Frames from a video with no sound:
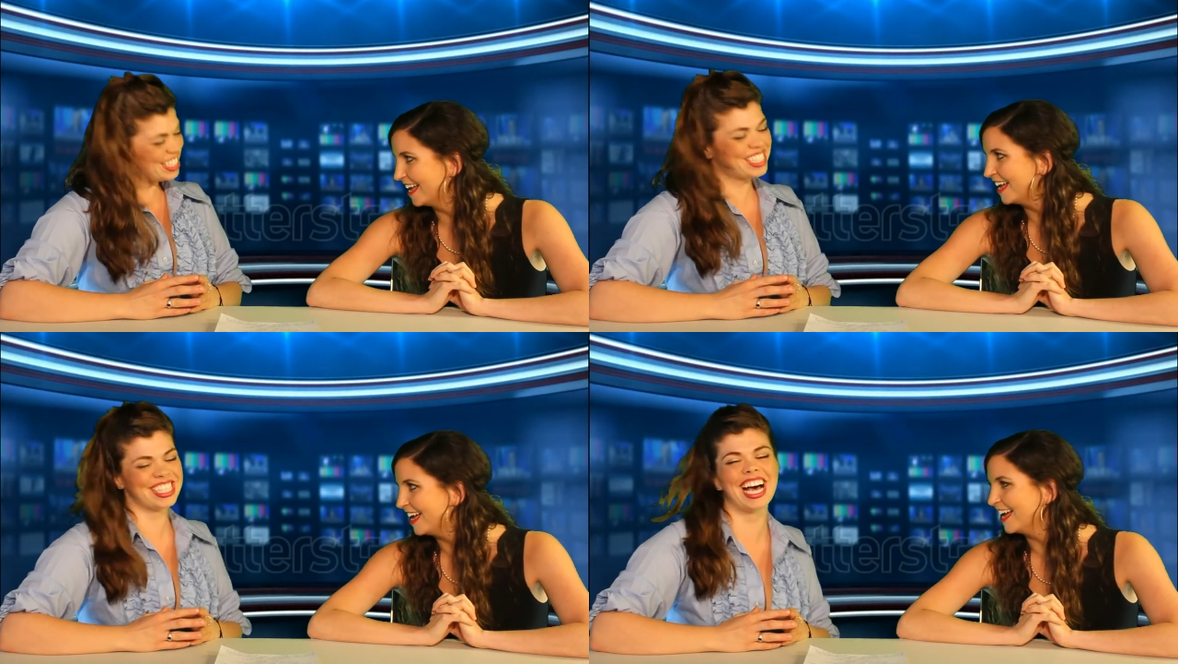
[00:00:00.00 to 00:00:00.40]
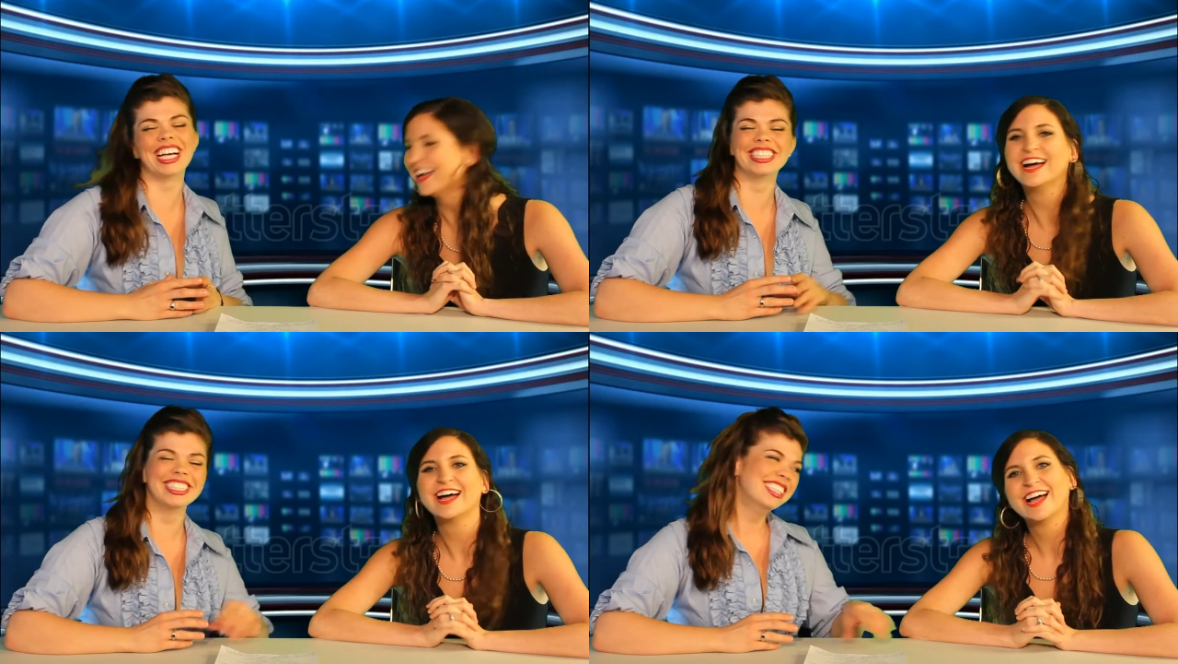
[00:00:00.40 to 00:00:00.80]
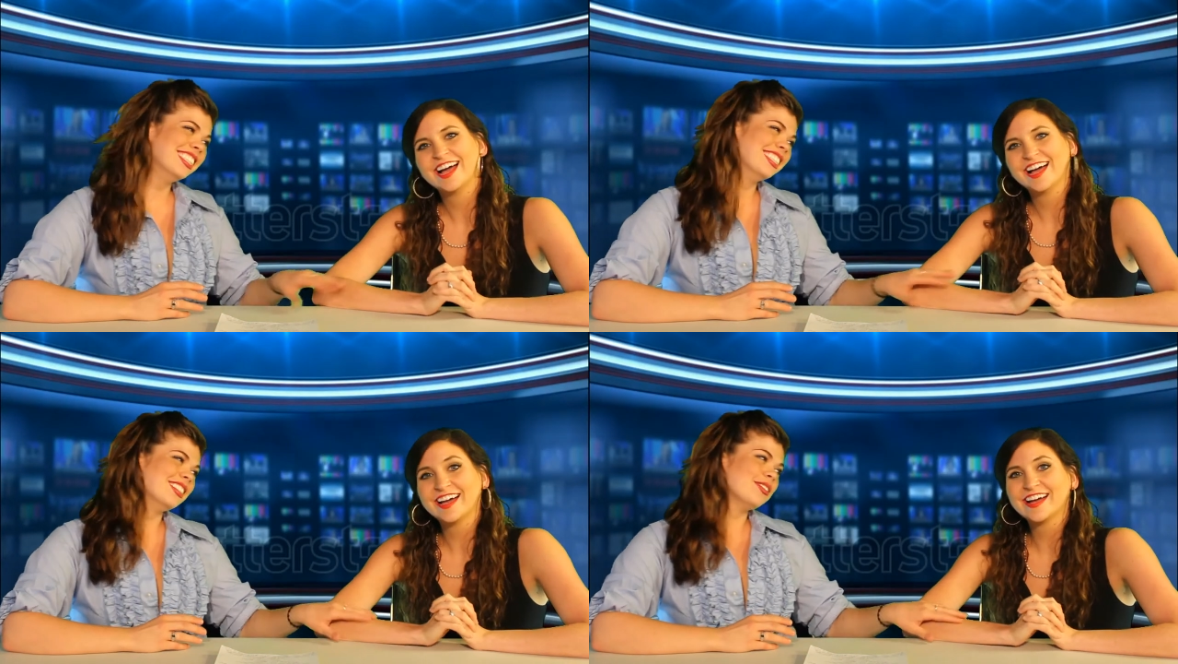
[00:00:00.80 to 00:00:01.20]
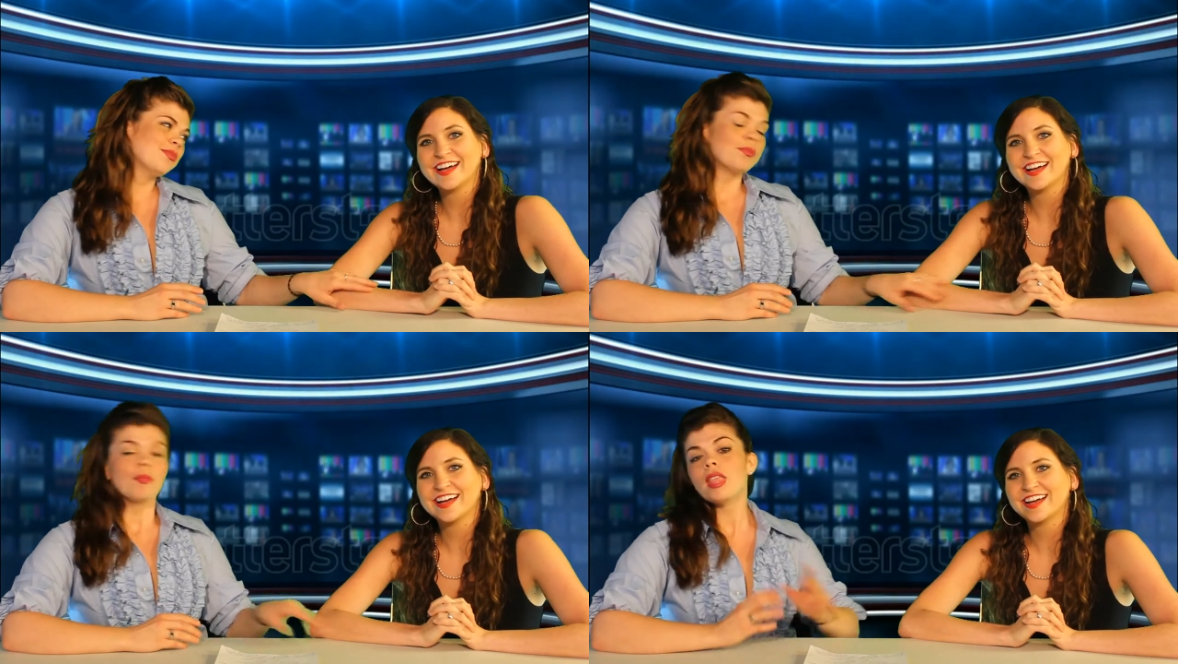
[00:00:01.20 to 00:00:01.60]
Speaker 1: we shall.
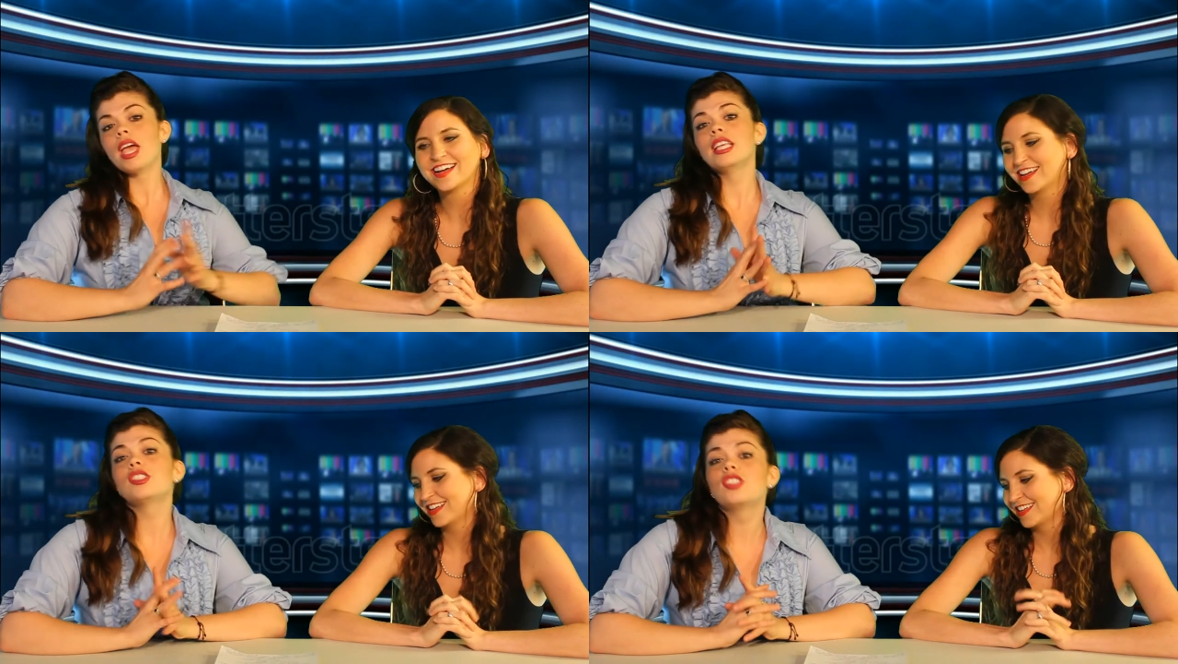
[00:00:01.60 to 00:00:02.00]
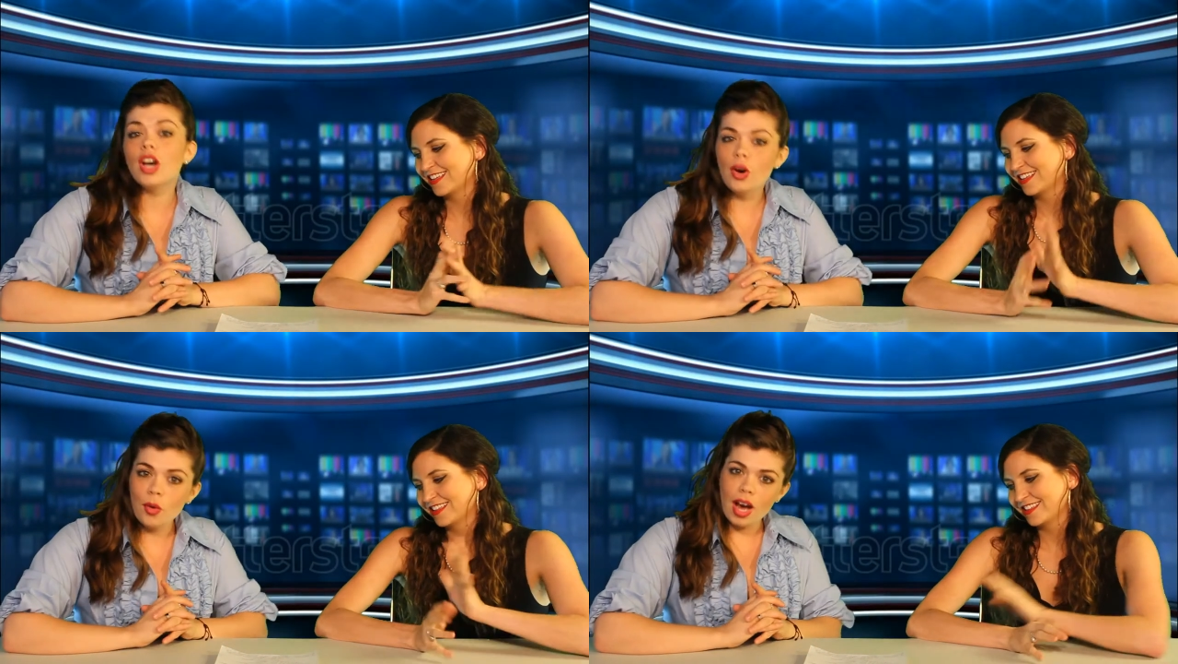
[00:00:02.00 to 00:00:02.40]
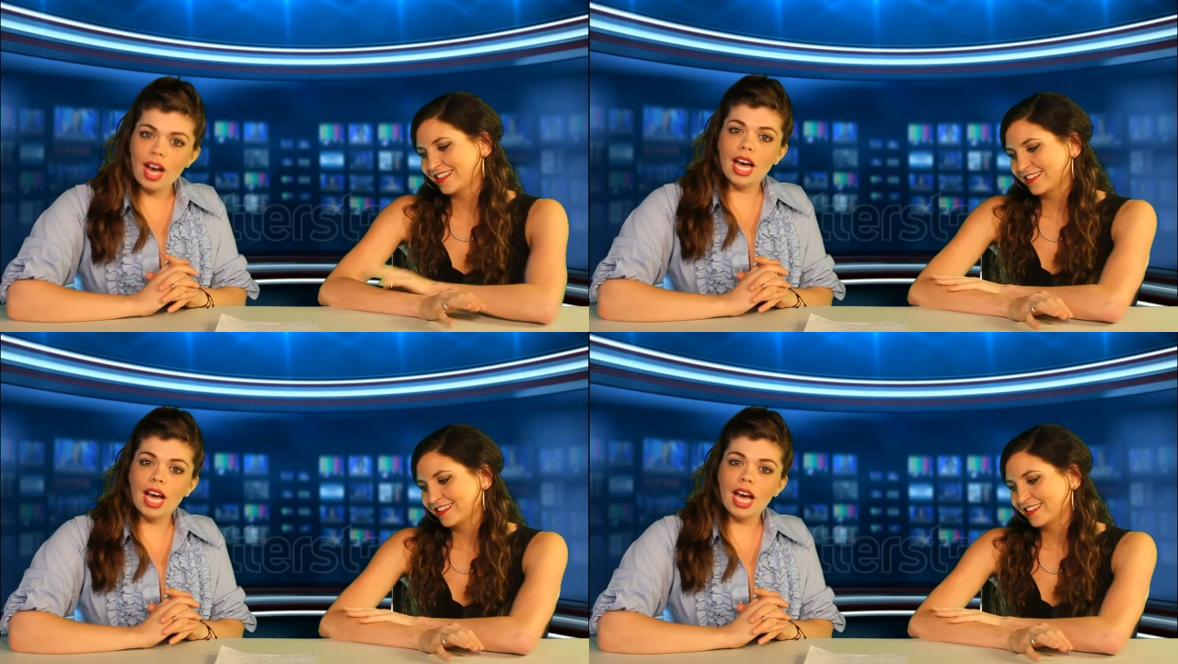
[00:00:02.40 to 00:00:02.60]
So,